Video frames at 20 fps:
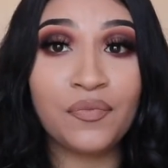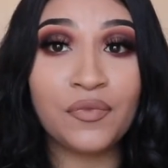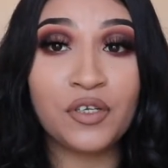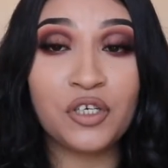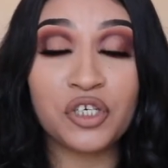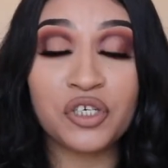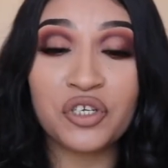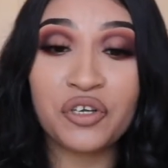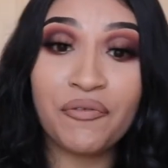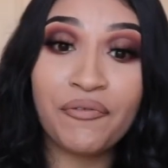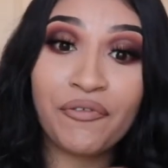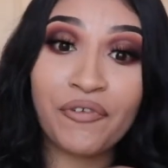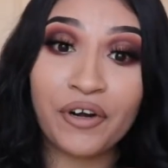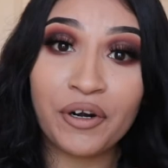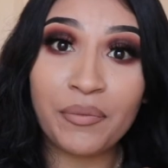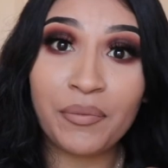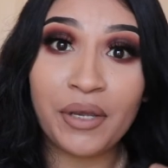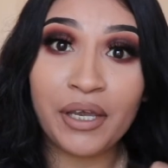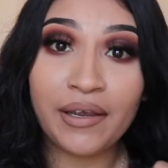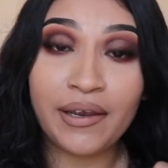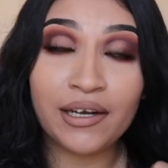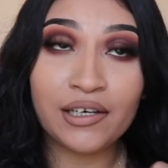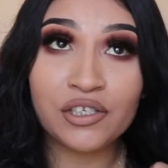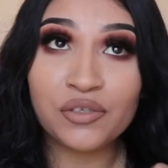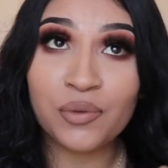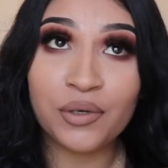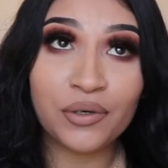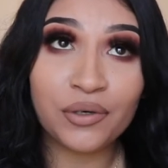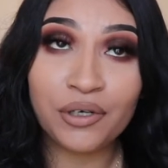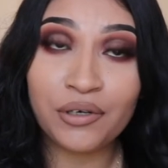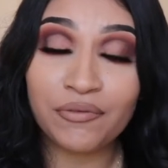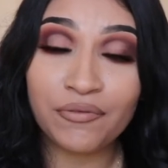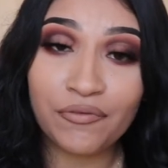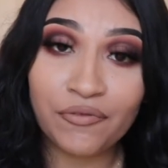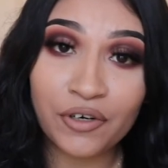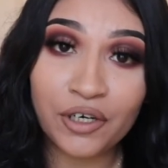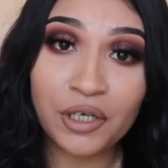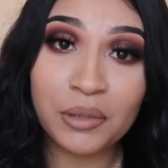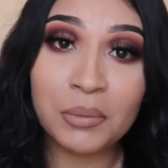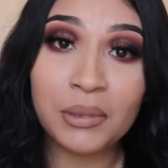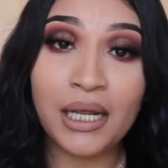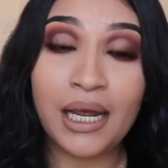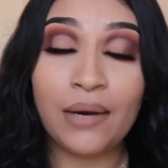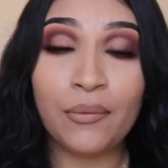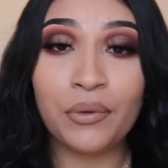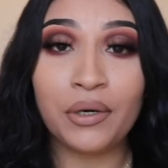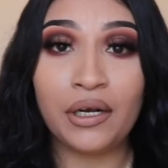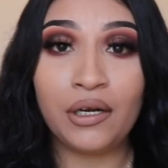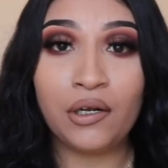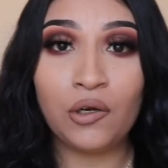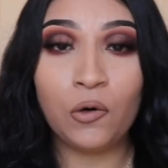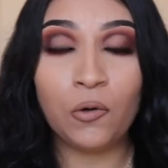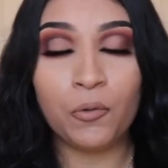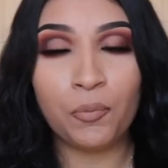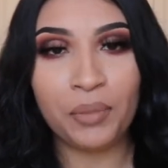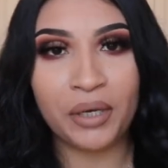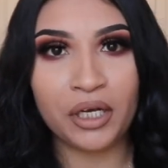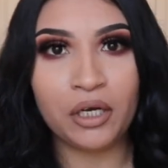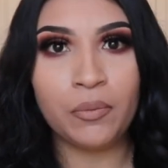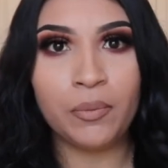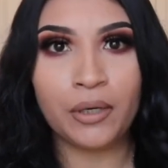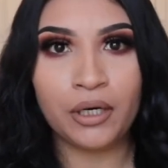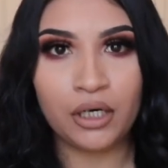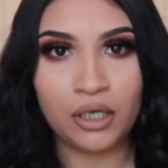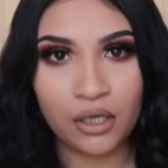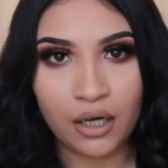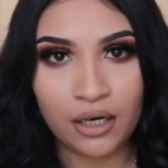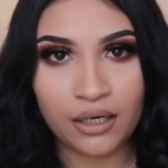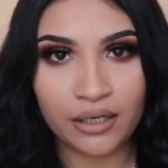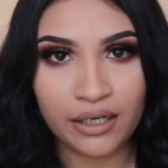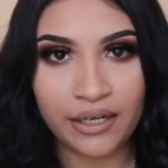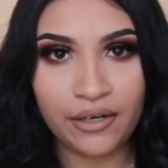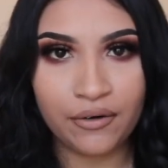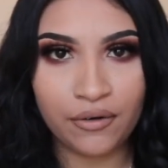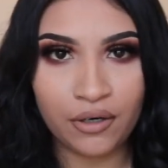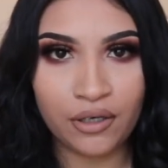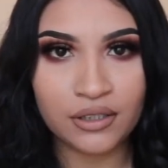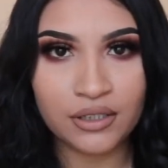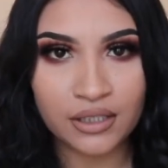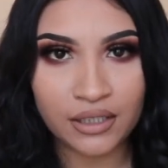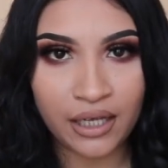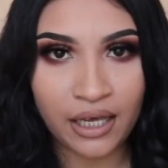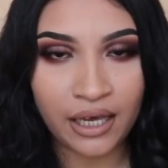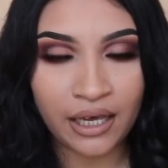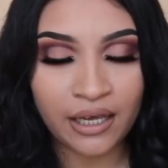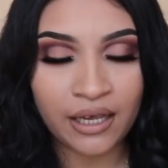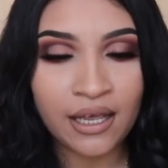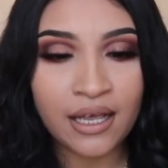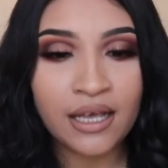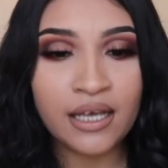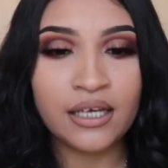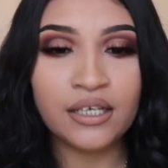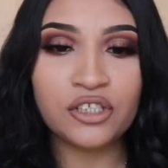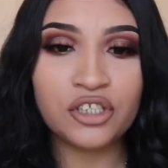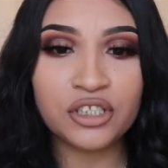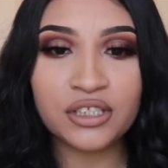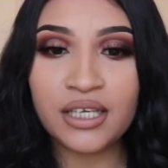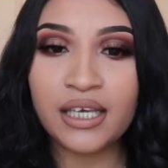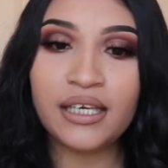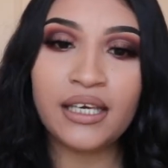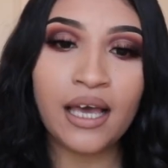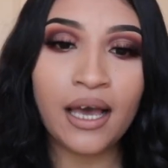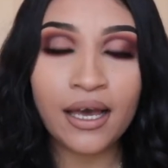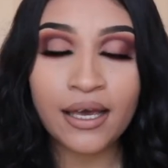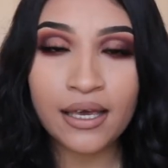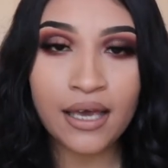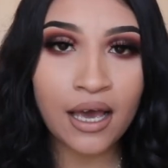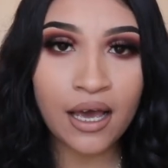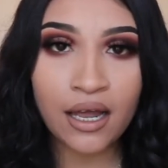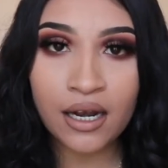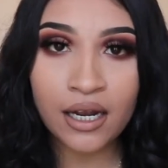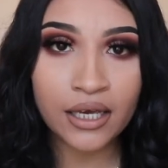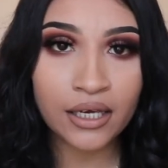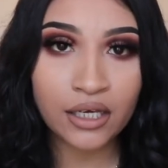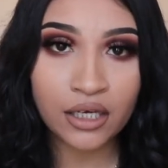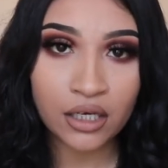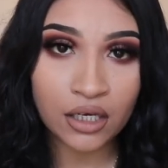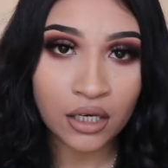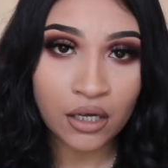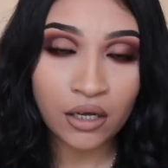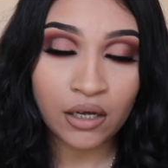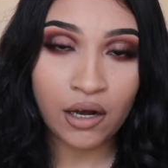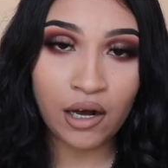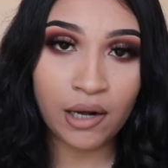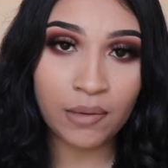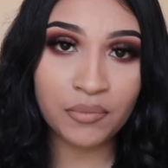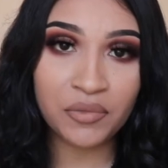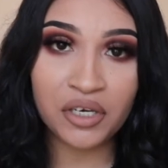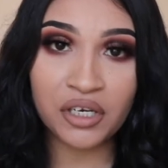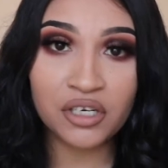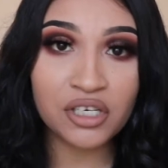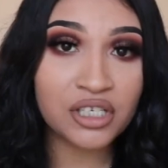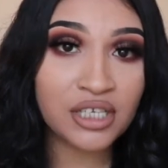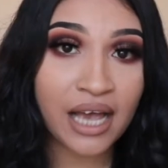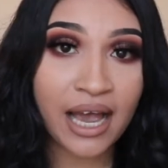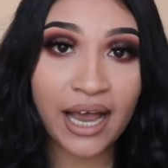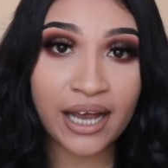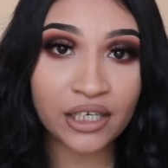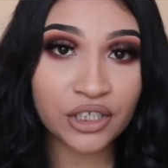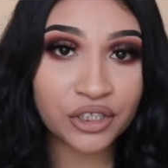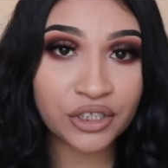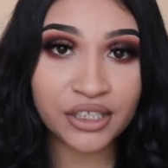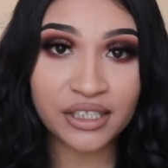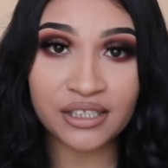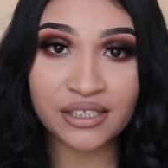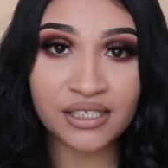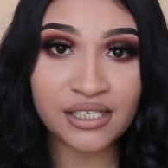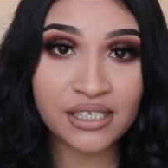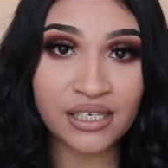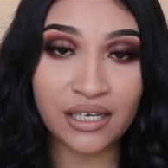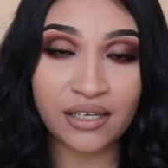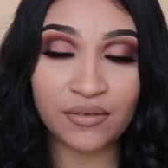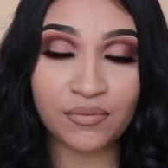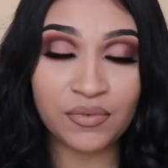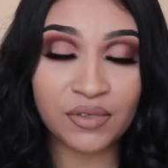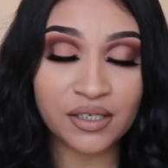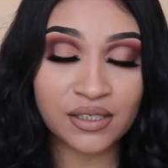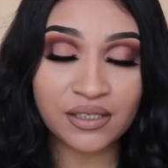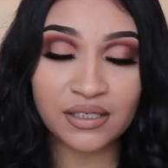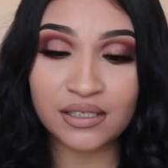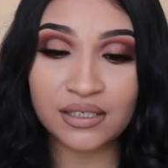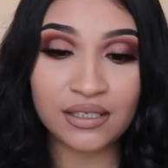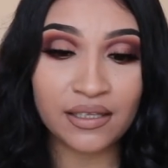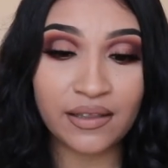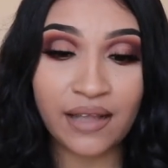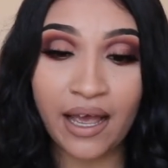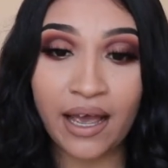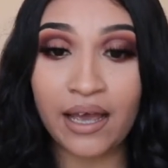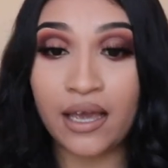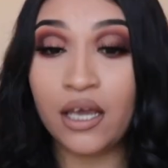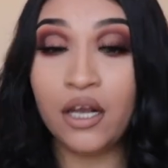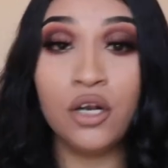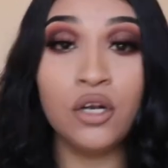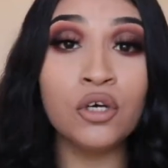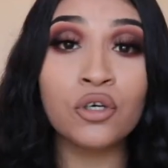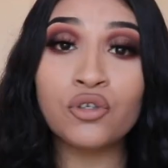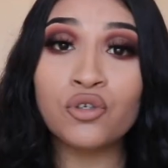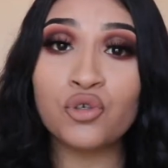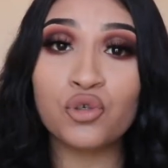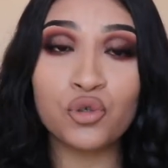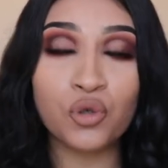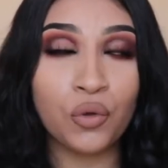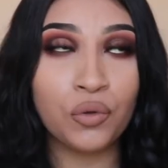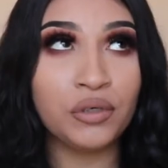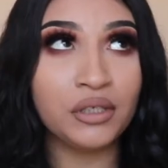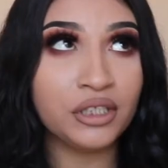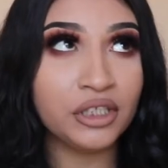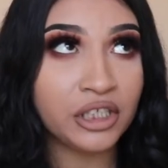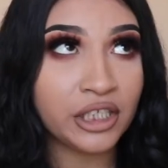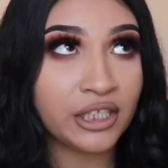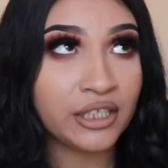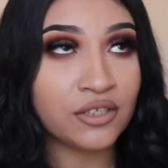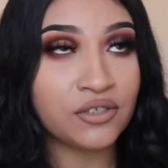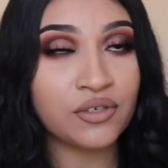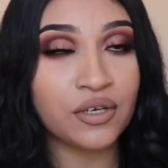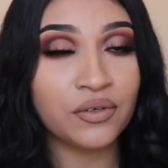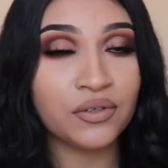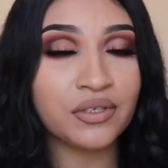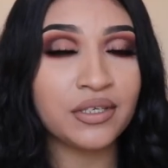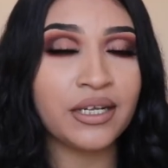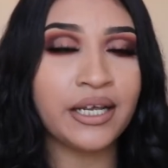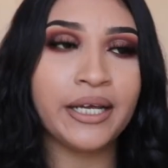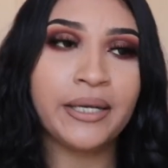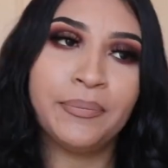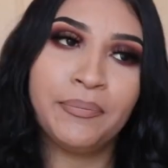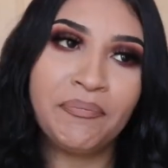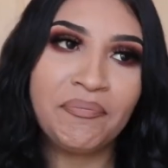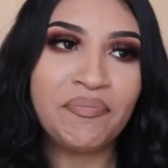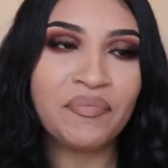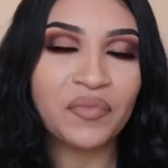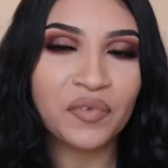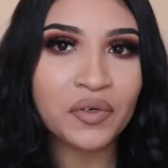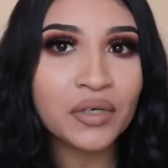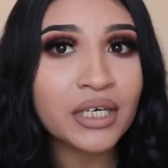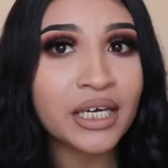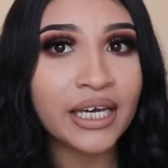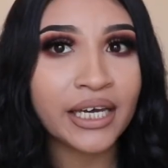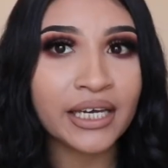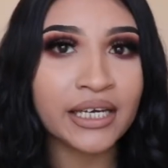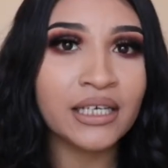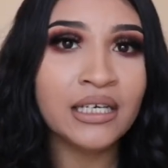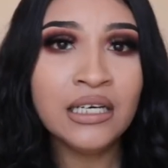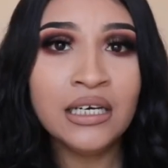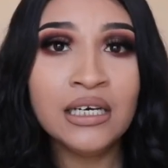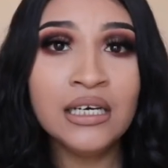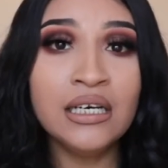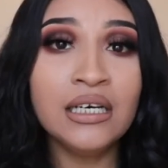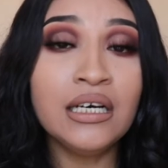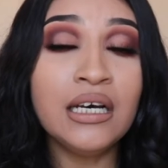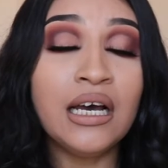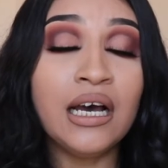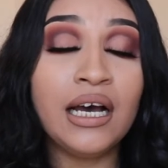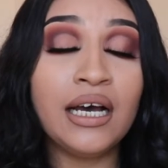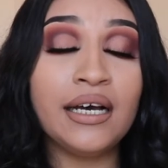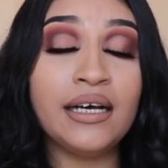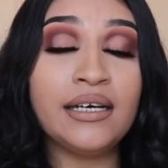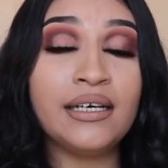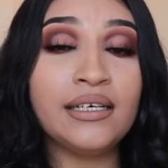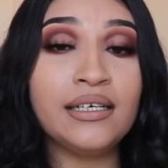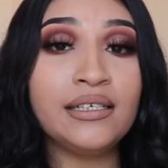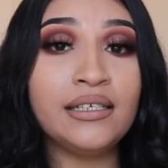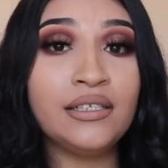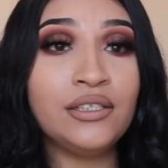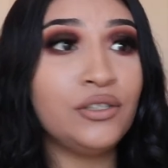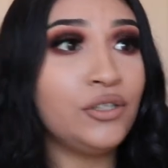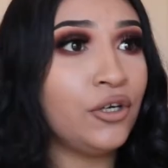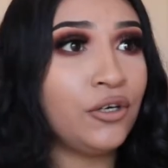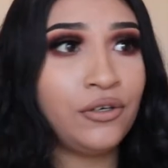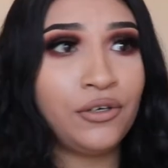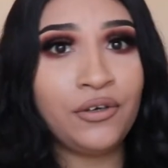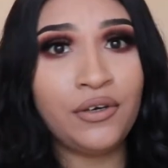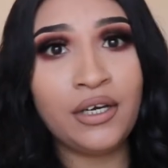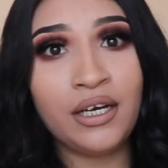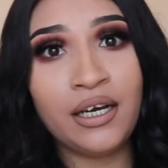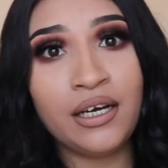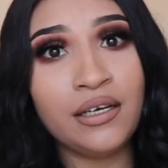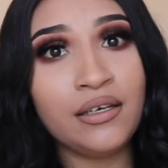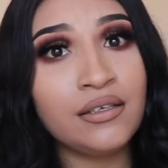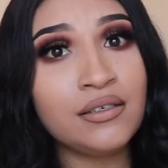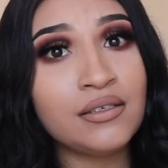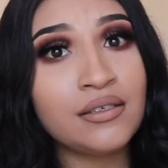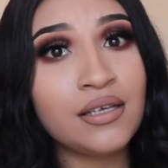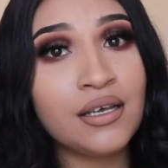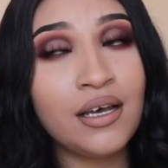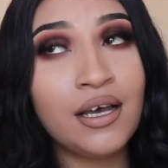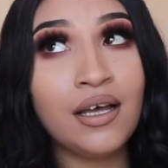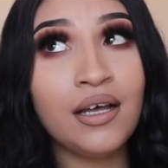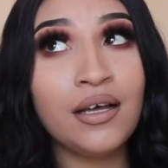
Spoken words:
just confirming, I just wanted to confirm that we're gonna go pick up our dog later on today. And she's like, yeah, like, here's the address and this and that. It looks so legit. So I was like, okay. No, you guys,